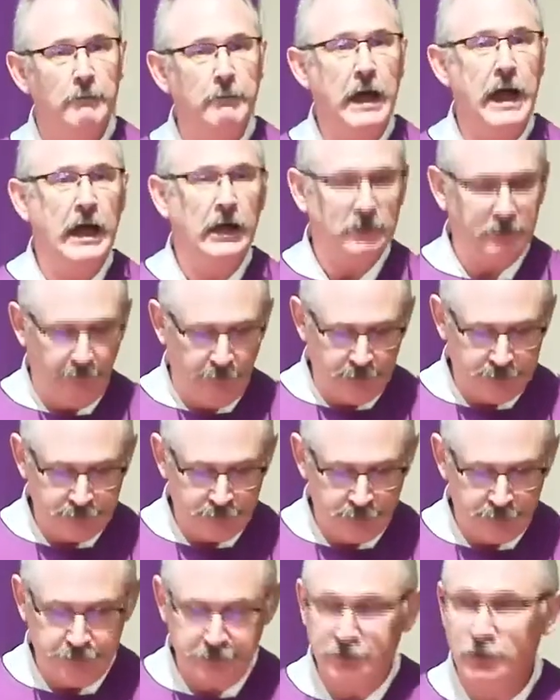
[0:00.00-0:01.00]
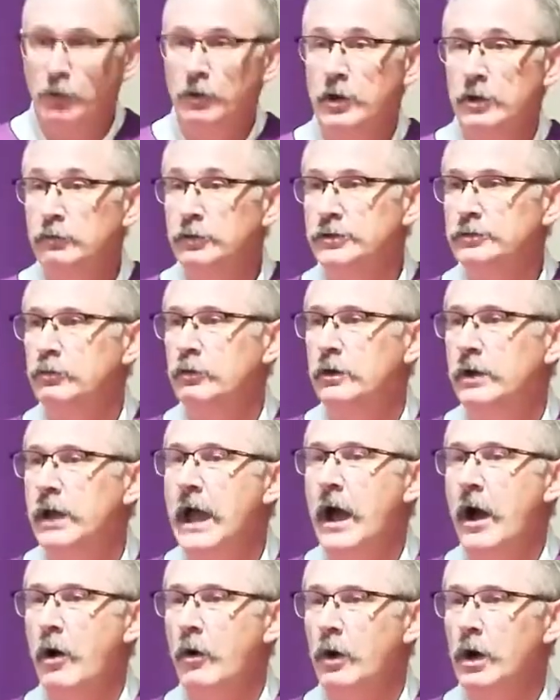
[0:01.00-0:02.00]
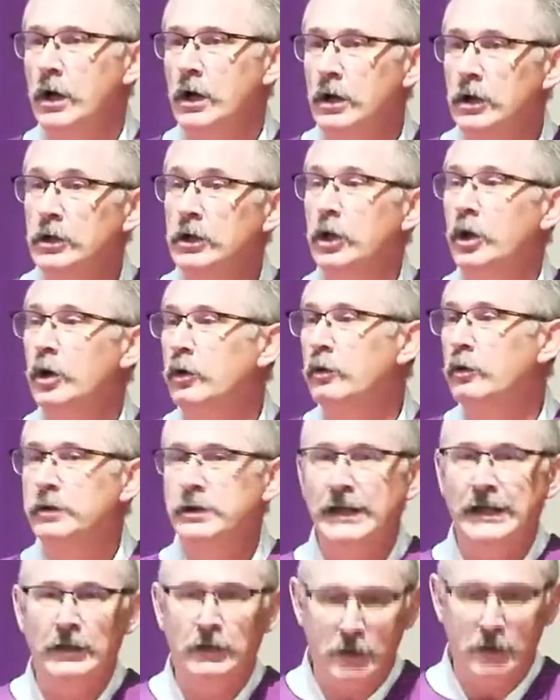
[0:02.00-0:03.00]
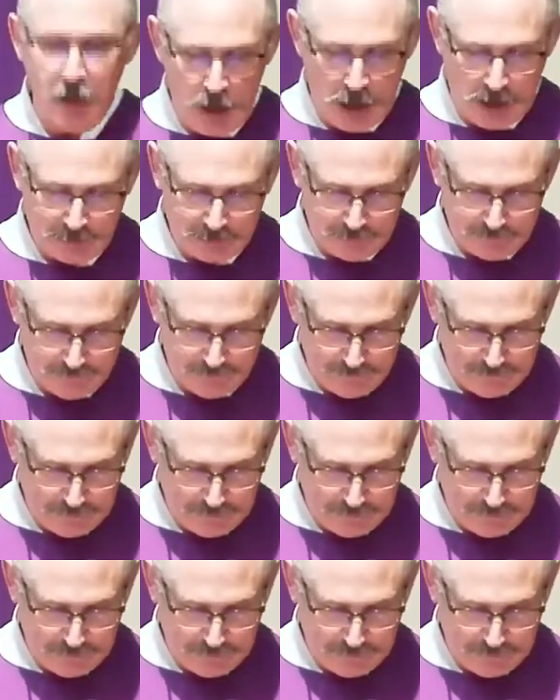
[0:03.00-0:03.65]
back to the church doors, which were now closed and locked.